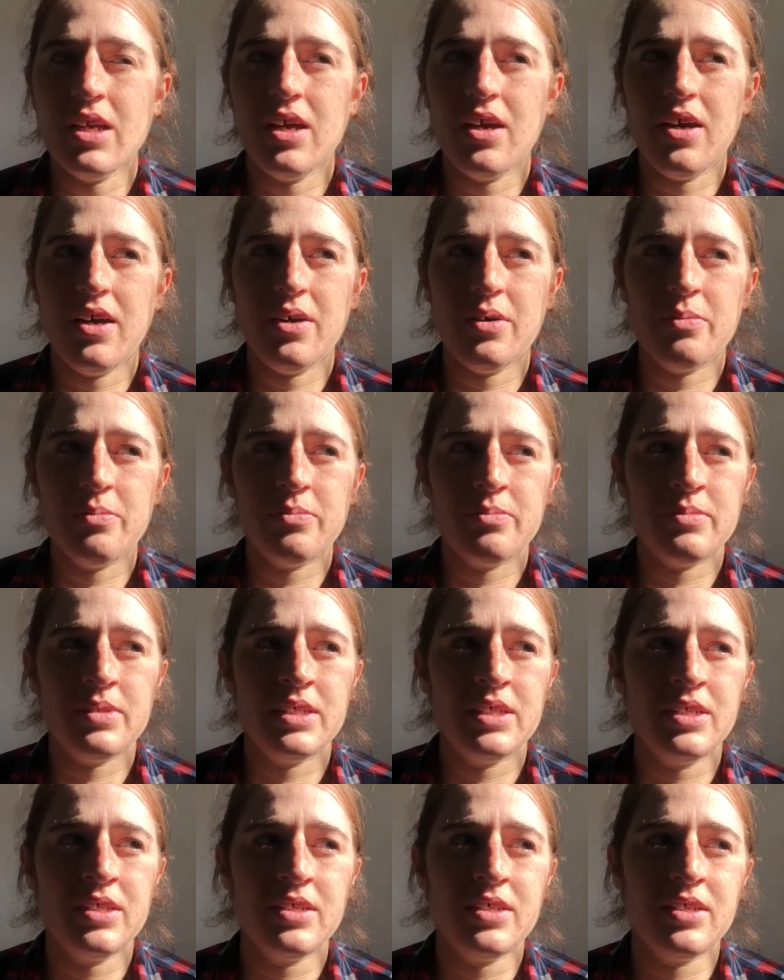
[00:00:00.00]
um,
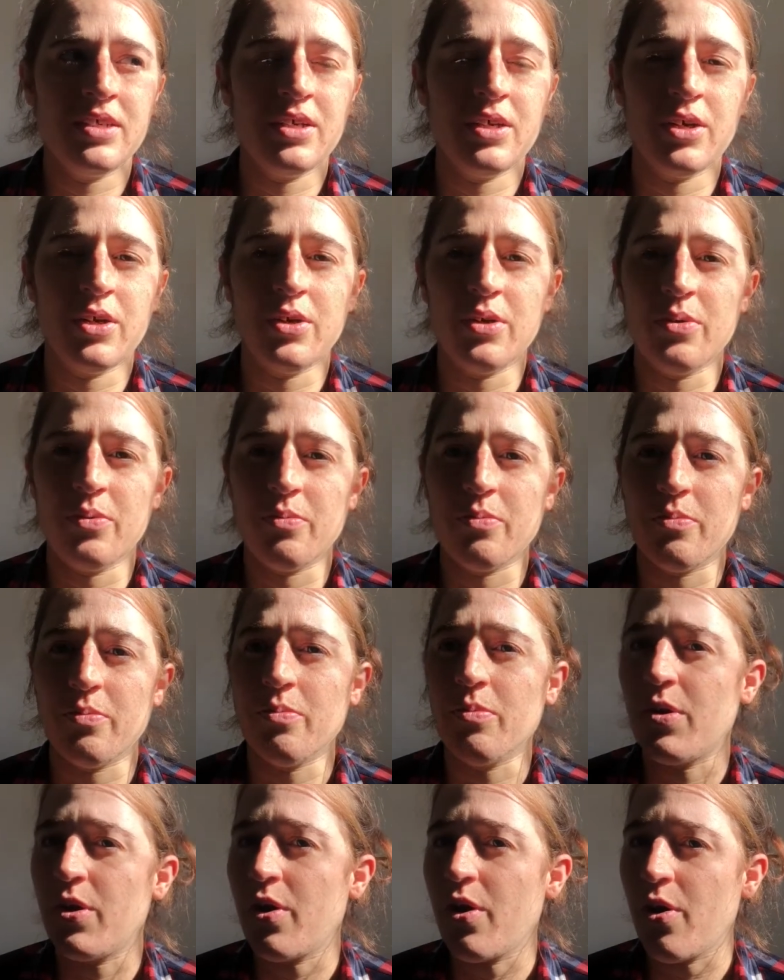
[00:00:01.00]

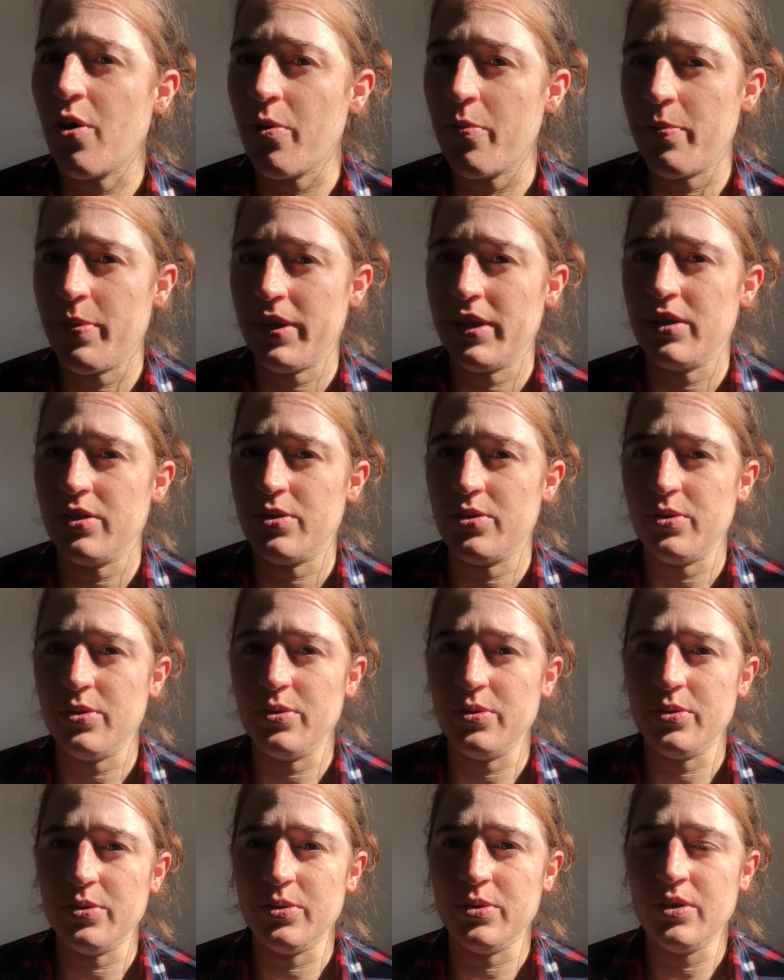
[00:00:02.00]
more open
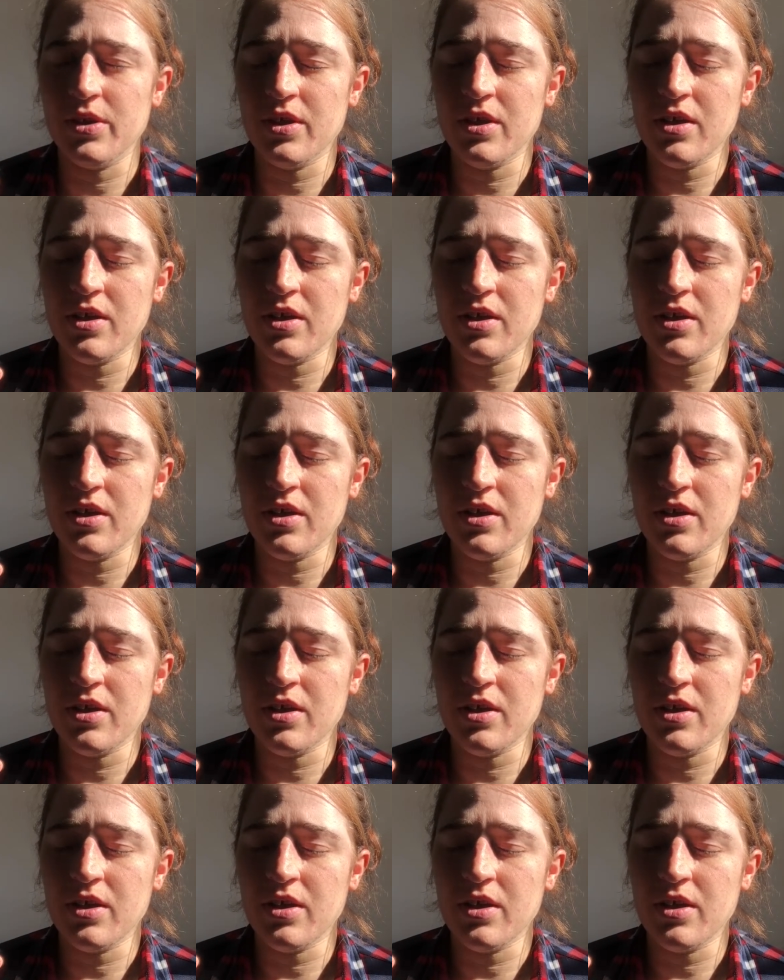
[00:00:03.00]
to